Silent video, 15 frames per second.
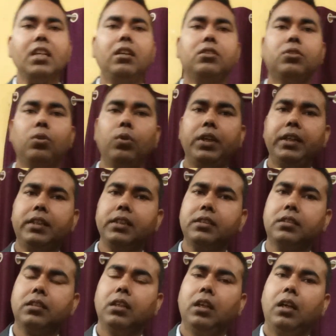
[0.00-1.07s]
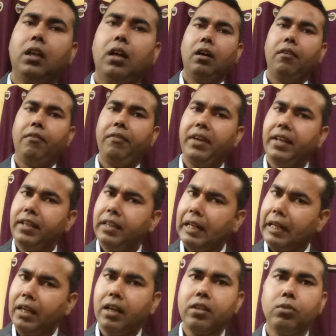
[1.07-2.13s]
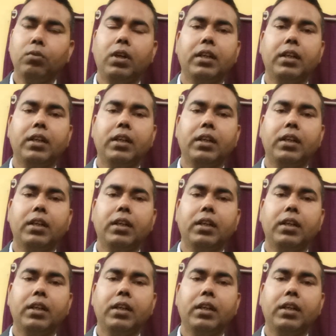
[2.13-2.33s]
so it is very rare to